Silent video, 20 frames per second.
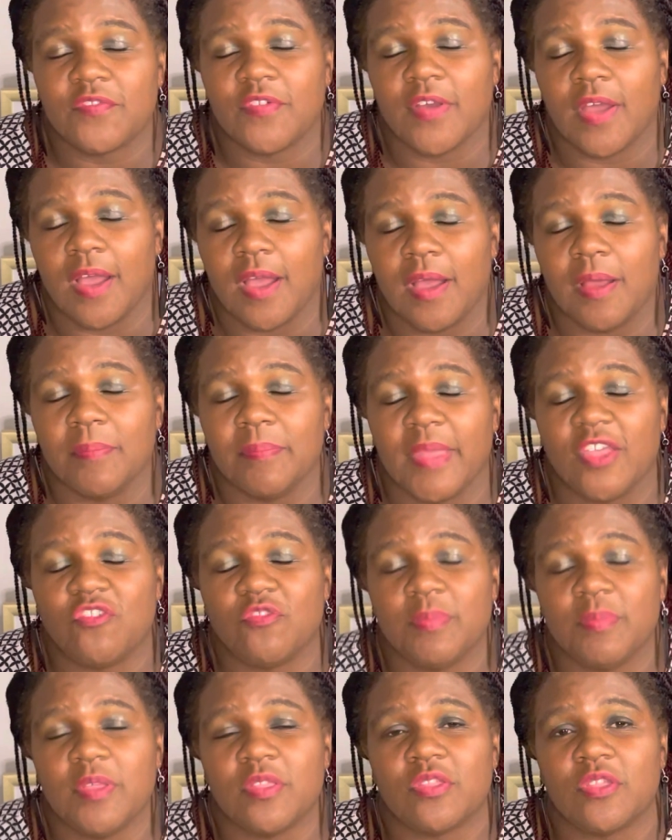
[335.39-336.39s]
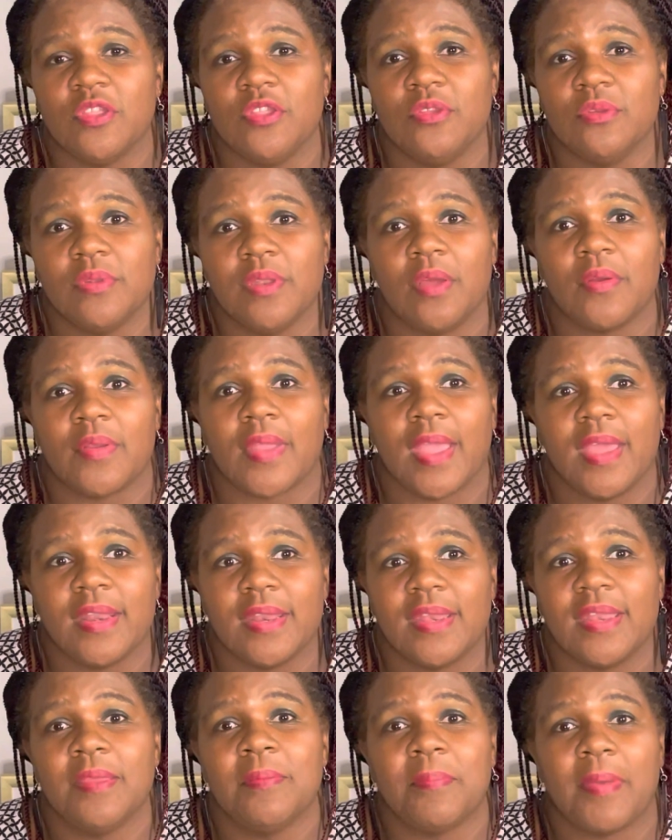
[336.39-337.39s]
HBCU
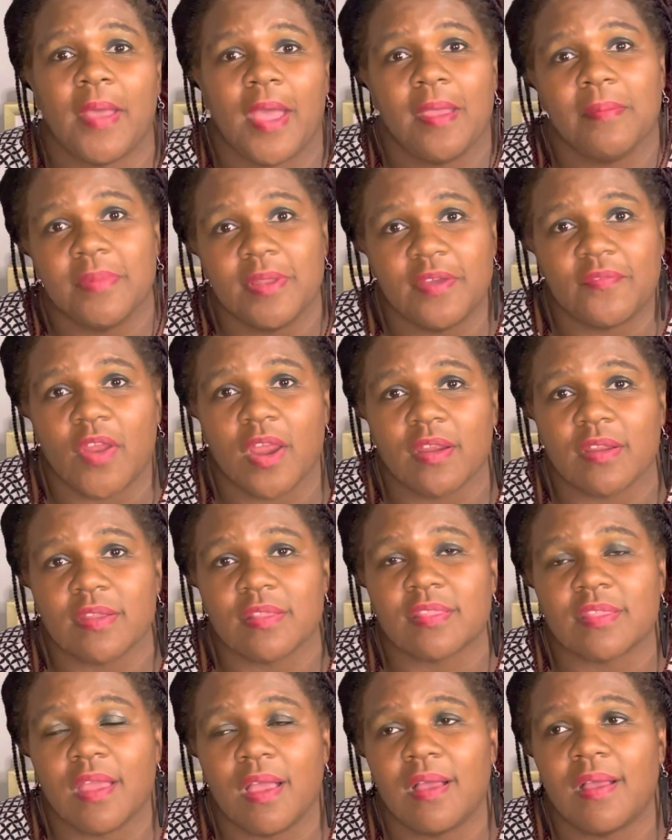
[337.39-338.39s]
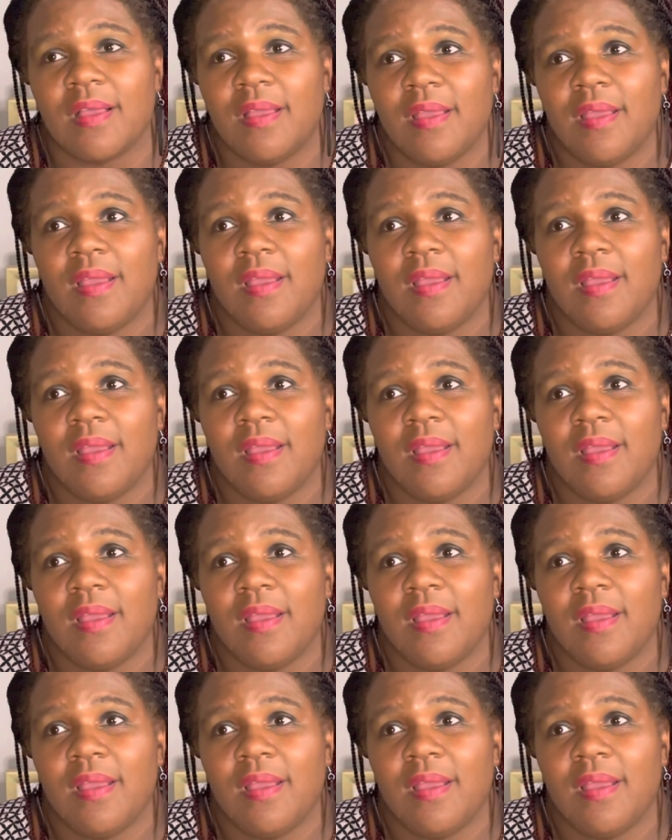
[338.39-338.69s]
located in Pine Bluff, Arkansas.